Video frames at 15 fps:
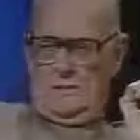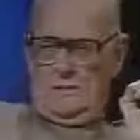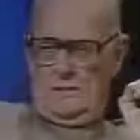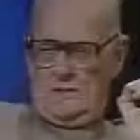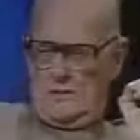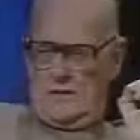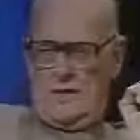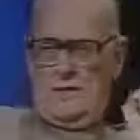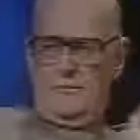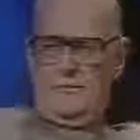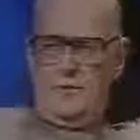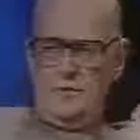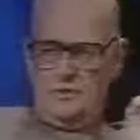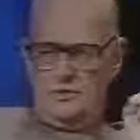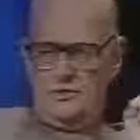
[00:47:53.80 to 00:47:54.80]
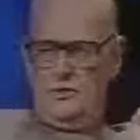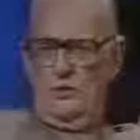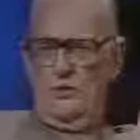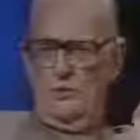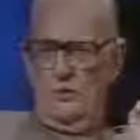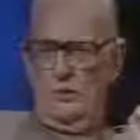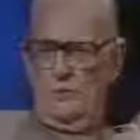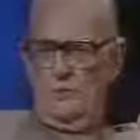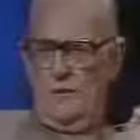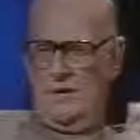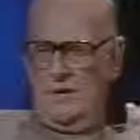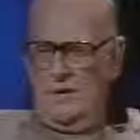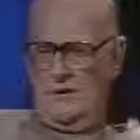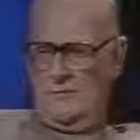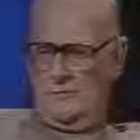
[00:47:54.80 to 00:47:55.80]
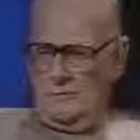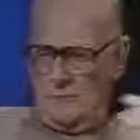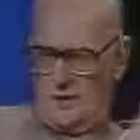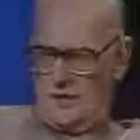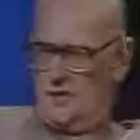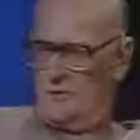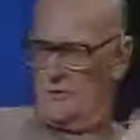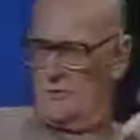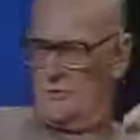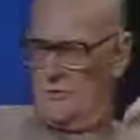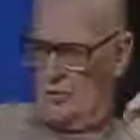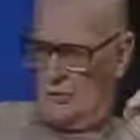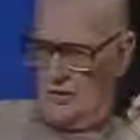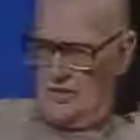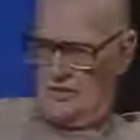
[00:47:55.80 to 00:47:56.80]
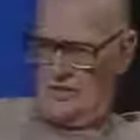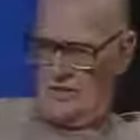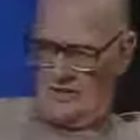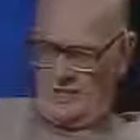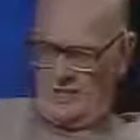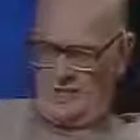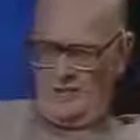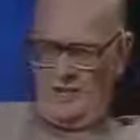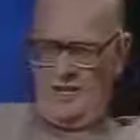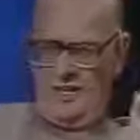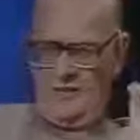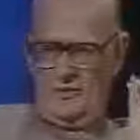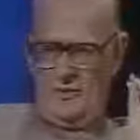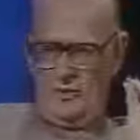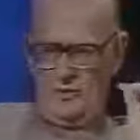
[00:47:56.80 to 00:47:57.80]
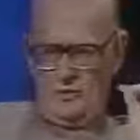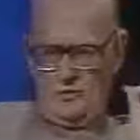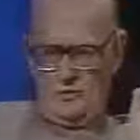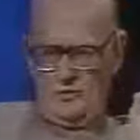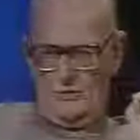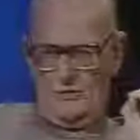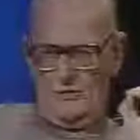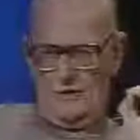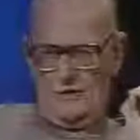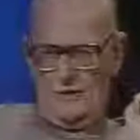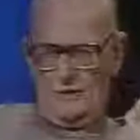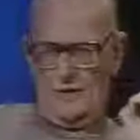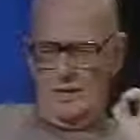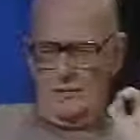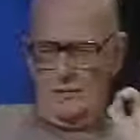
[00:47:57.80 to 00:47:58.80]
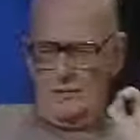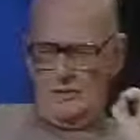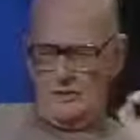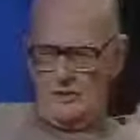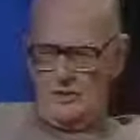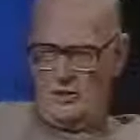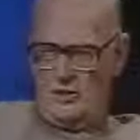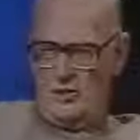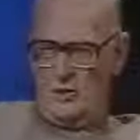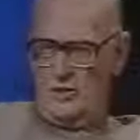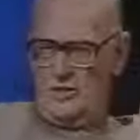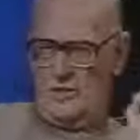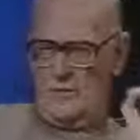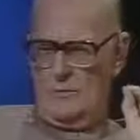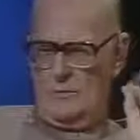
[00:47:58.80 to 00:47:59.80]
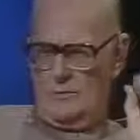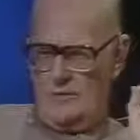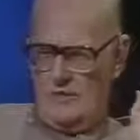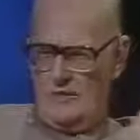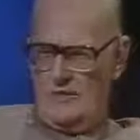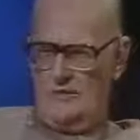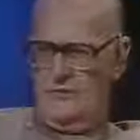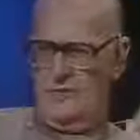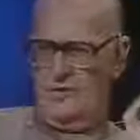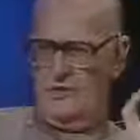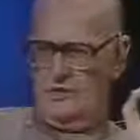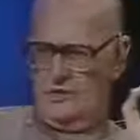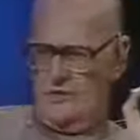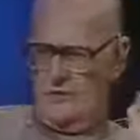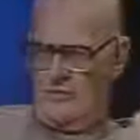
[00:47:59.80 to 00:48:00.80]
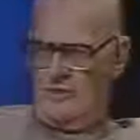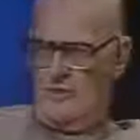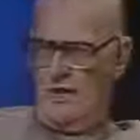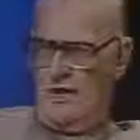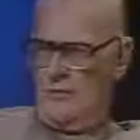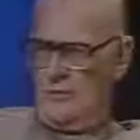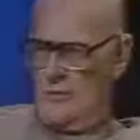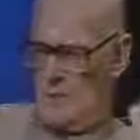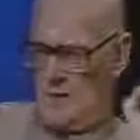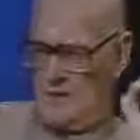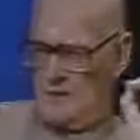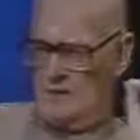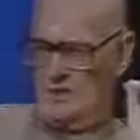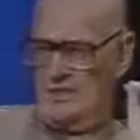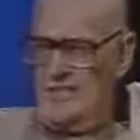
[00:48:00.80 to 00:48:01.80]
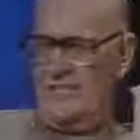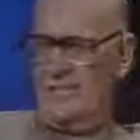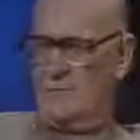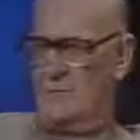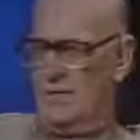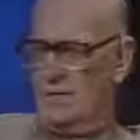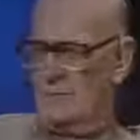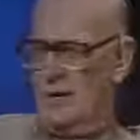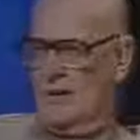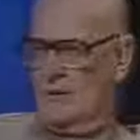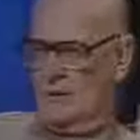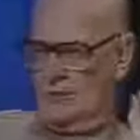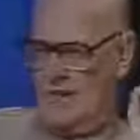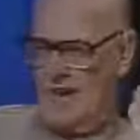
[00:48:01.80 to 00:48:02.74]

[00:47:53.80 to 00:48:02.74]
I'm not sure what my mechanism of creation is, and I don't think I really want to know, because I'm afraid that if I discovered it, I would, like the centipede, when it was